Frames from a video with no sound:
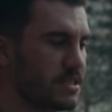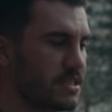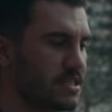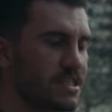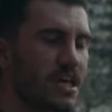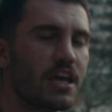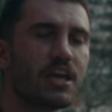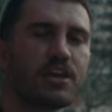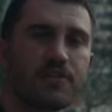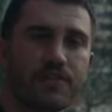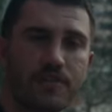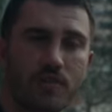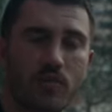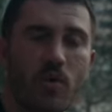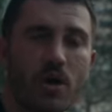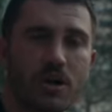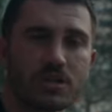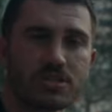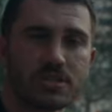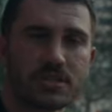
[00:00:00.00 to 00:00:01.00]
Thank you for
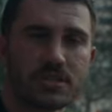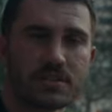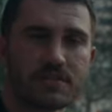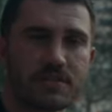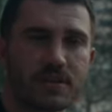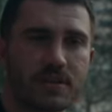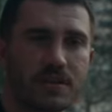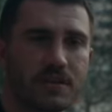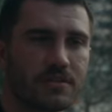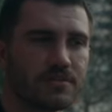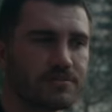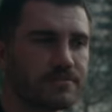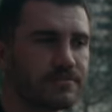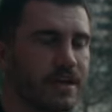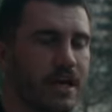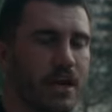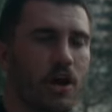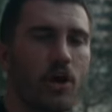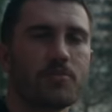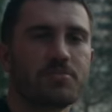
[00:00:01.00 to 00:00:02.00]
watching this video
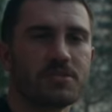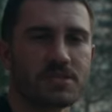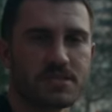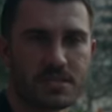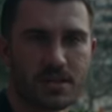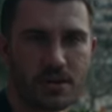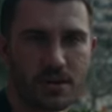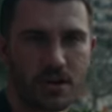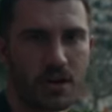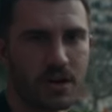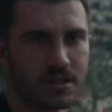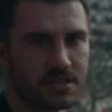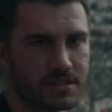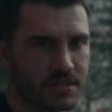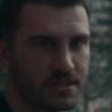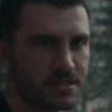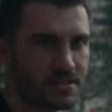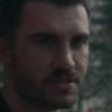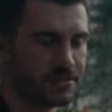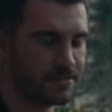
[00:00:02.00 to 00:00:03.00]
and I hope to see your
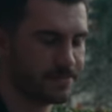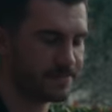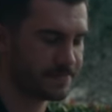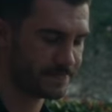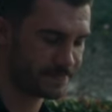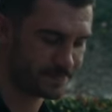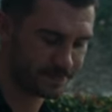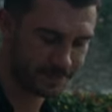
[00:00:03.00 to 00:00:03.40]
content soon.